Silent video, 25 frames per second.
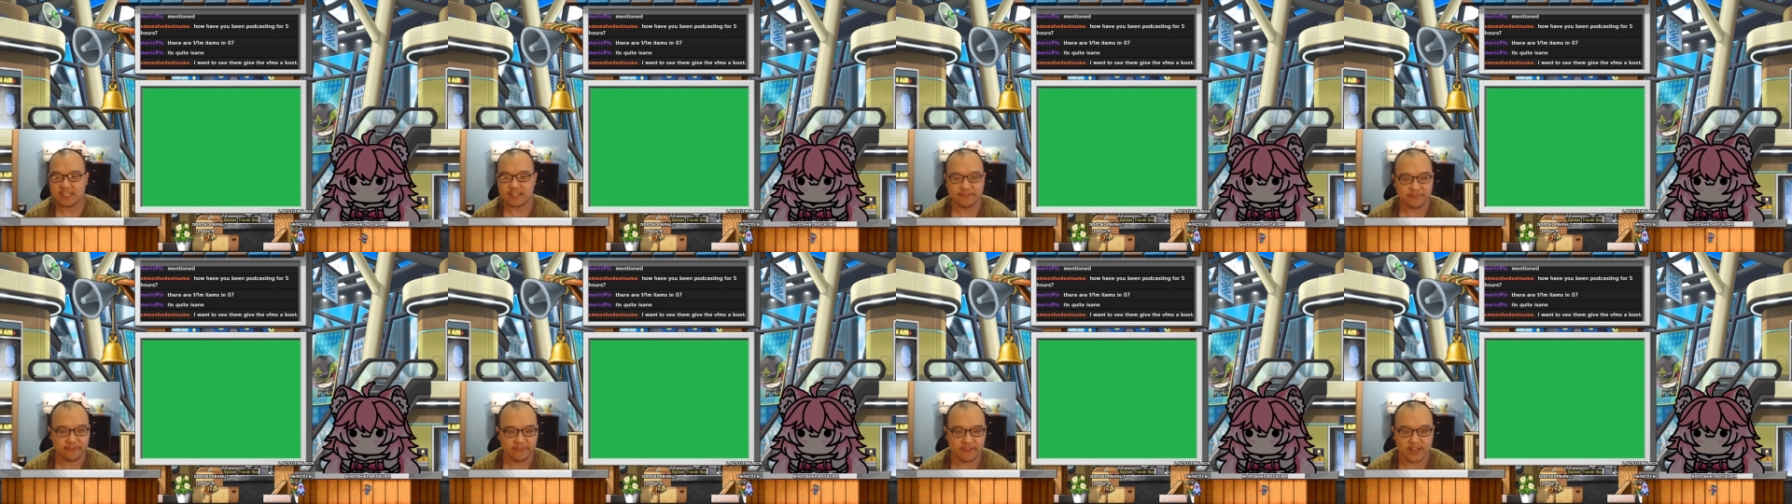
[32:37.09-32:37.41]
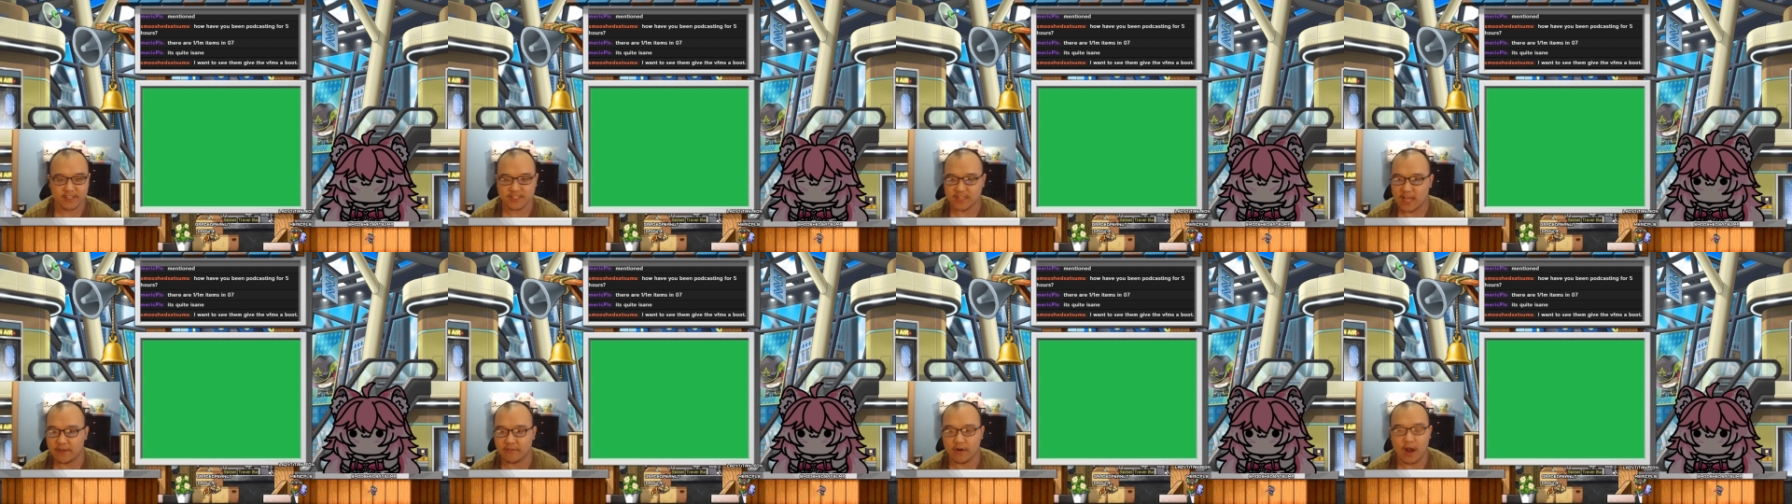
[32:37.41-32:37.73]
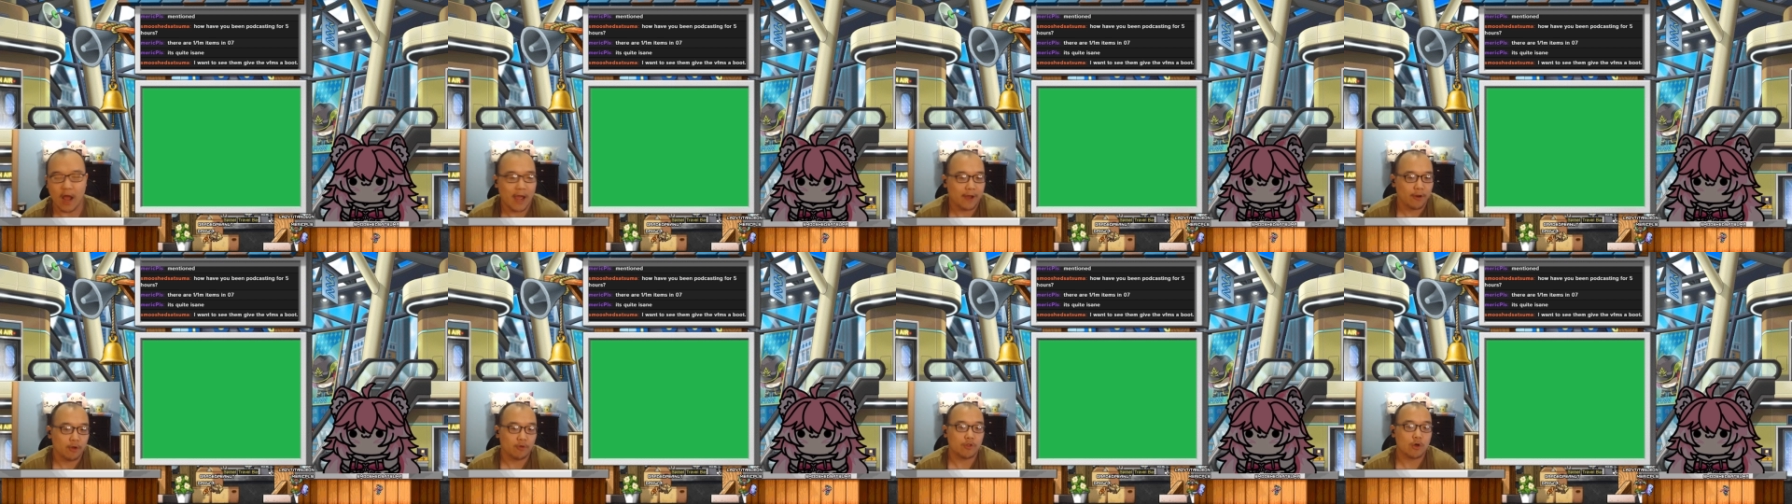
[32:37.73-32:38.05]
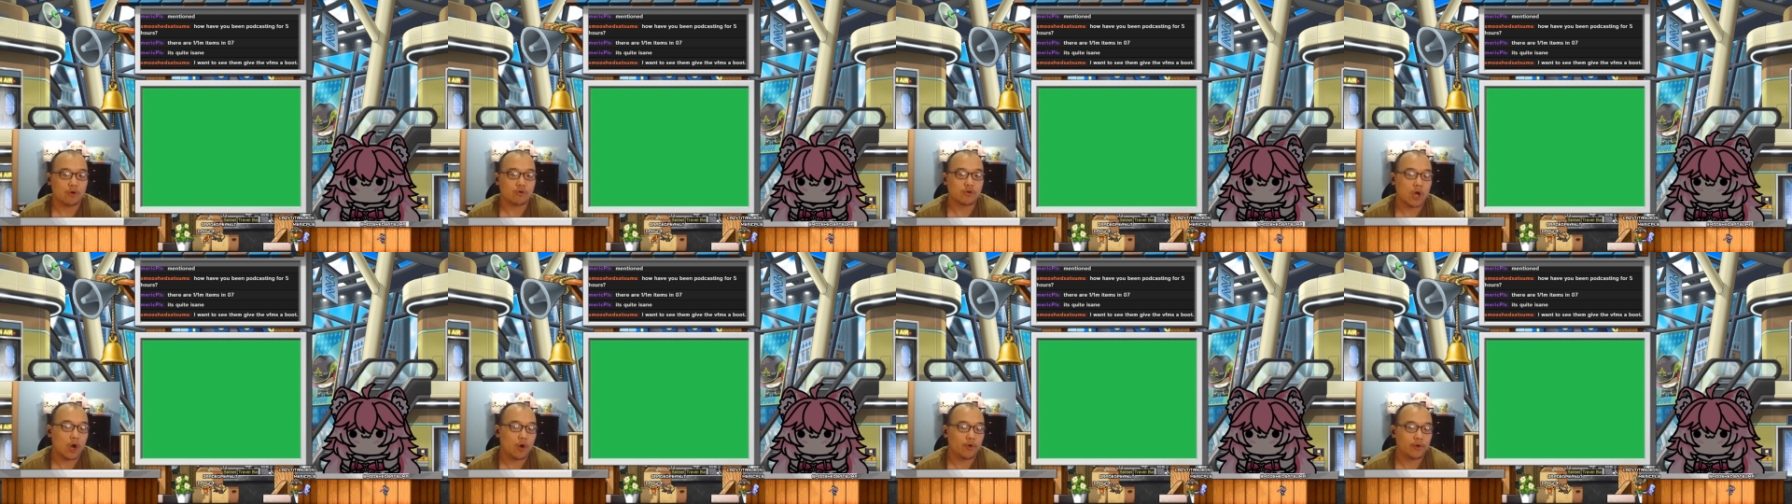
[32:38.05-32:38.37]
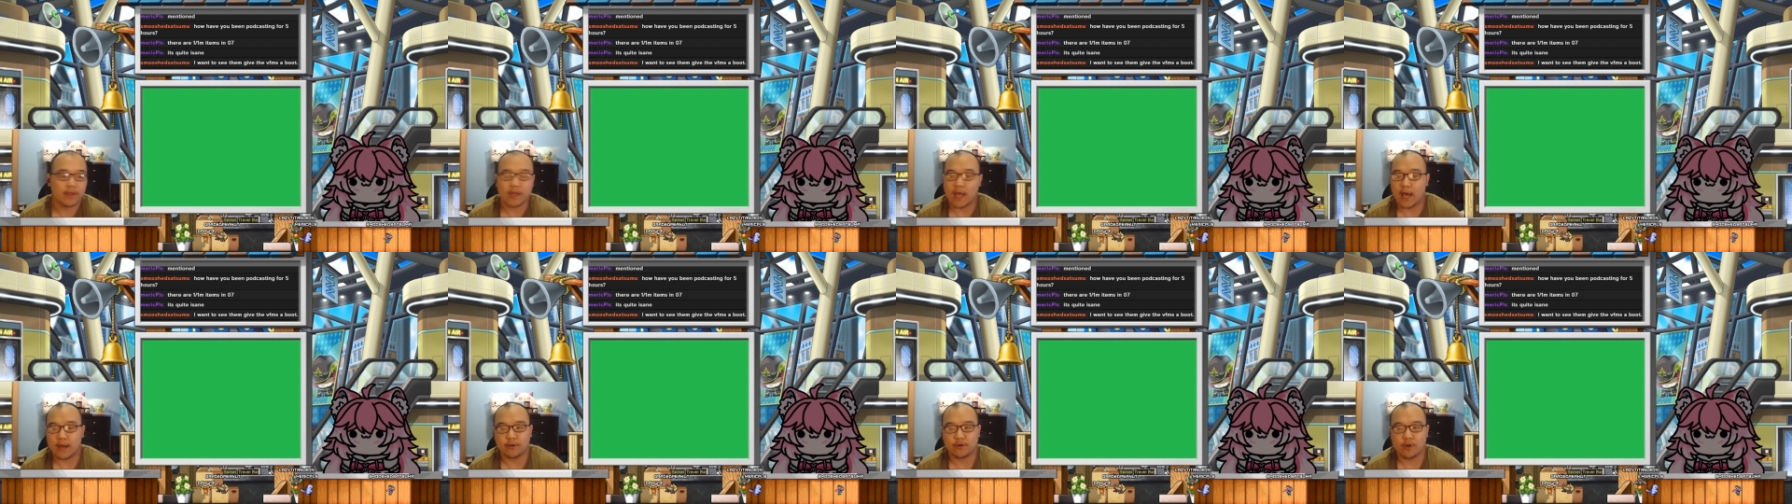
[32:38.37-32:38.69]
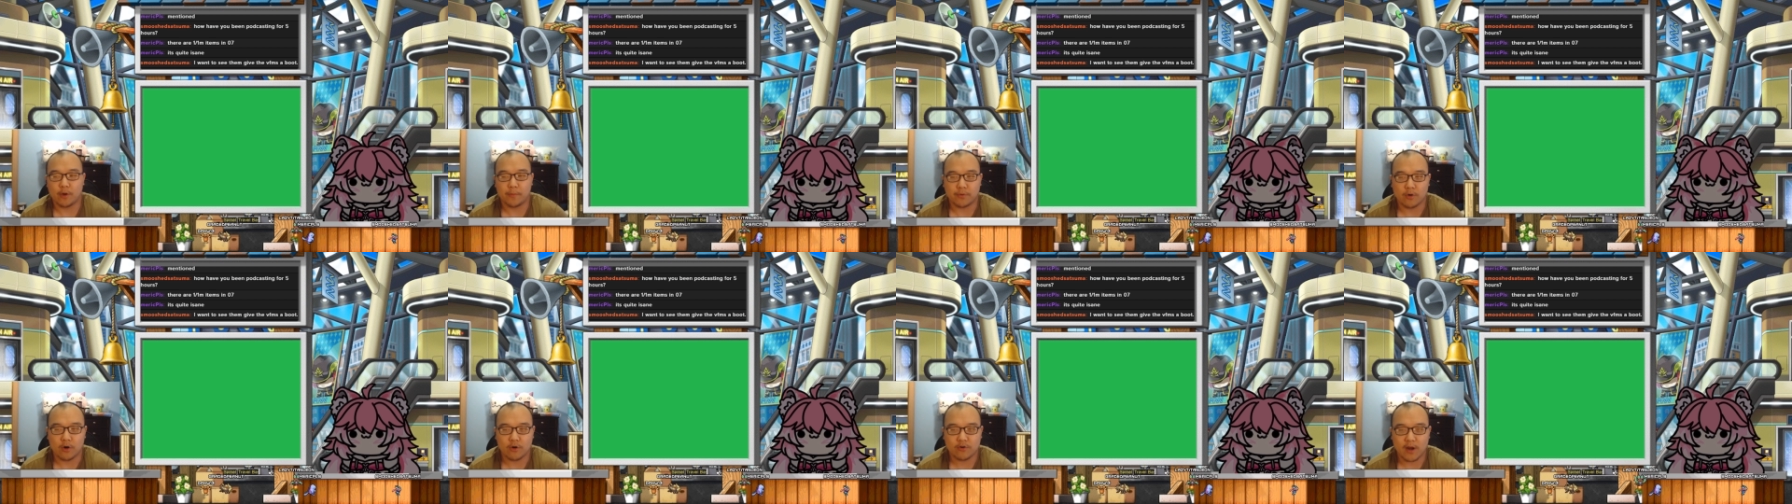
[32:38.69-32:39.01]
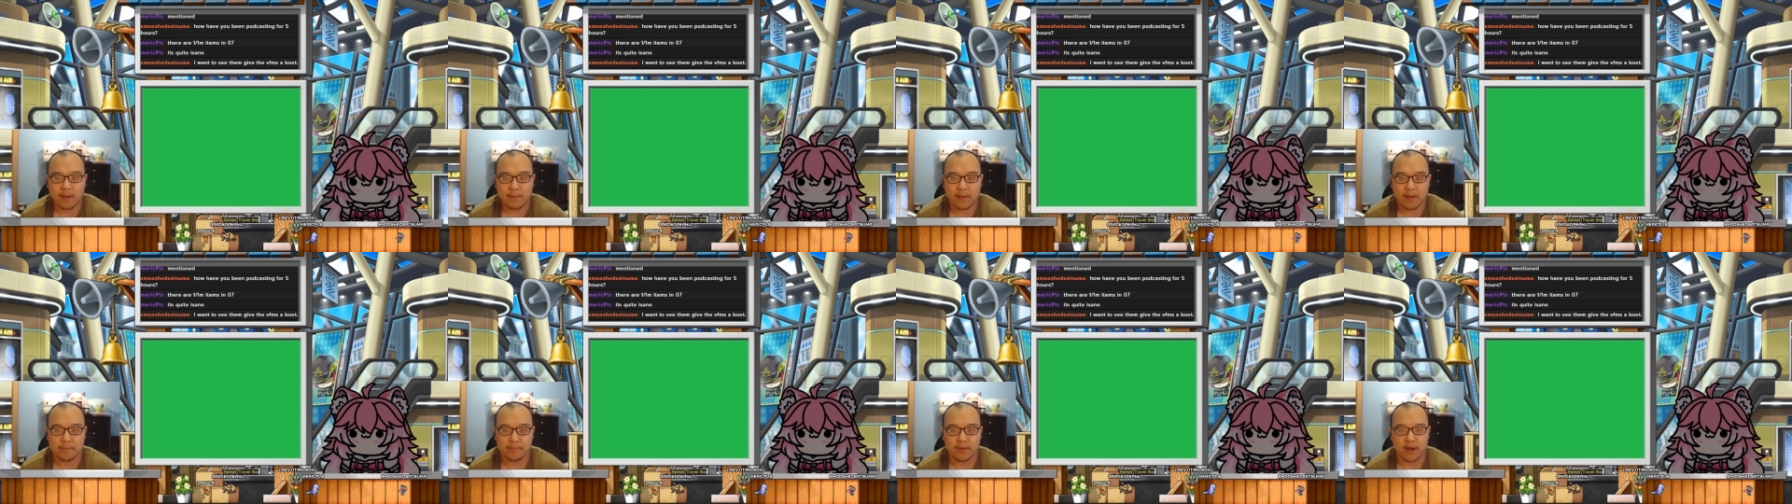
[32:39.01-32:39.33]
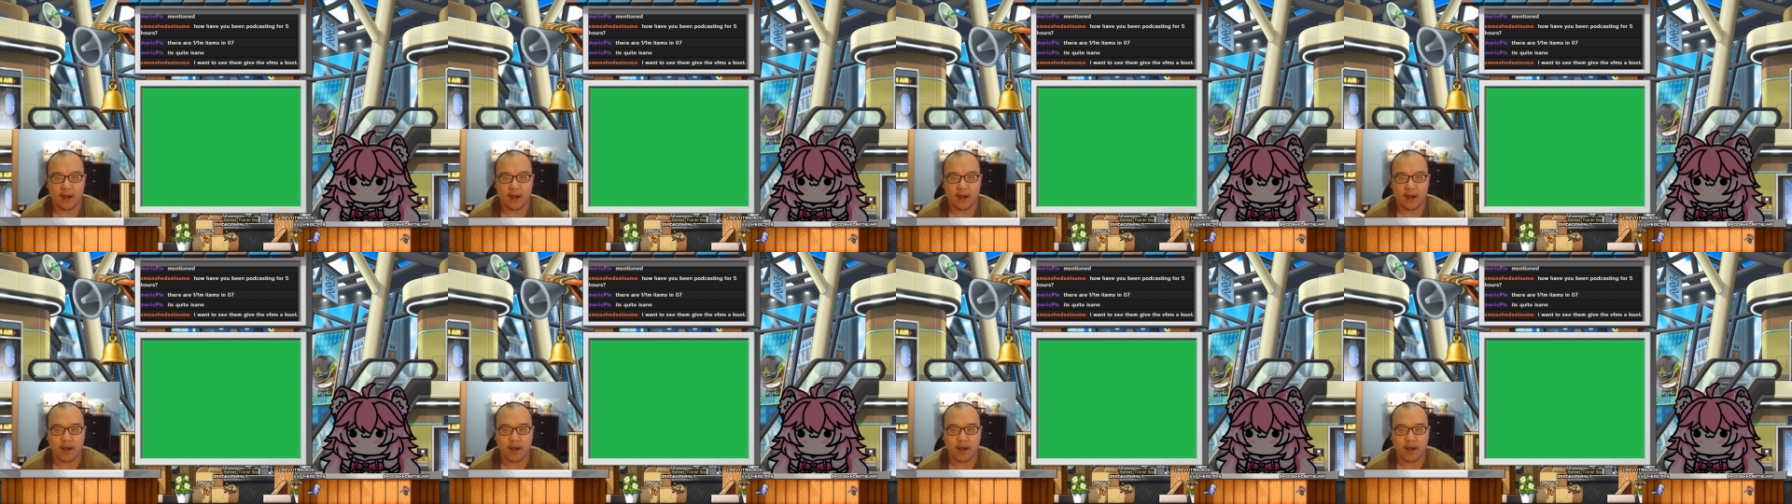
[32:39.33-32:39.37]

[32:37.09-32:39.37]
fix ever. I don't know coding, I don't know programming,